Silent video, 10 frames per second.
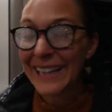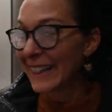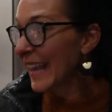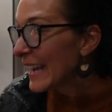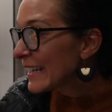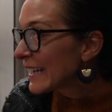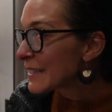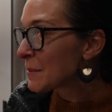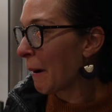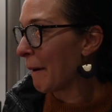Lightning
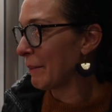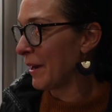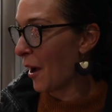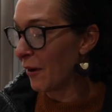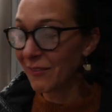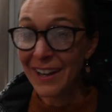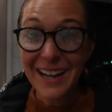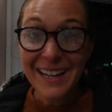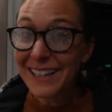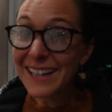is popping off.
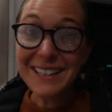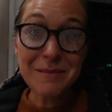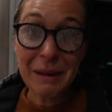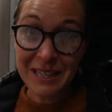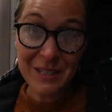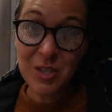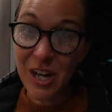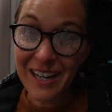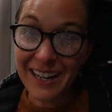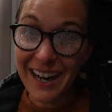Luckily, Mike and
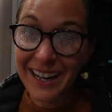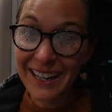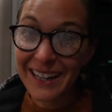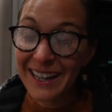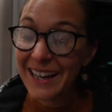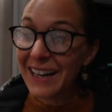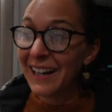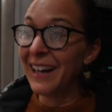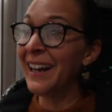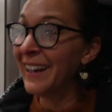Shayna
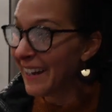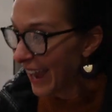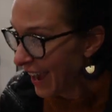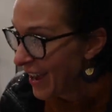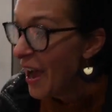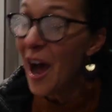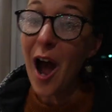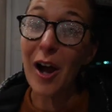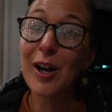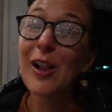Close.
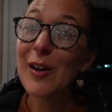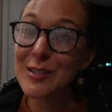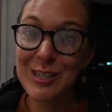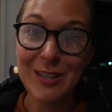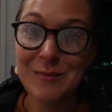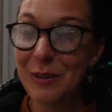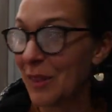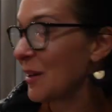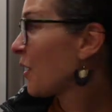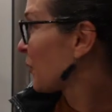are close. They're in one of
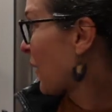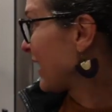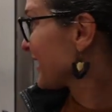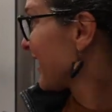the west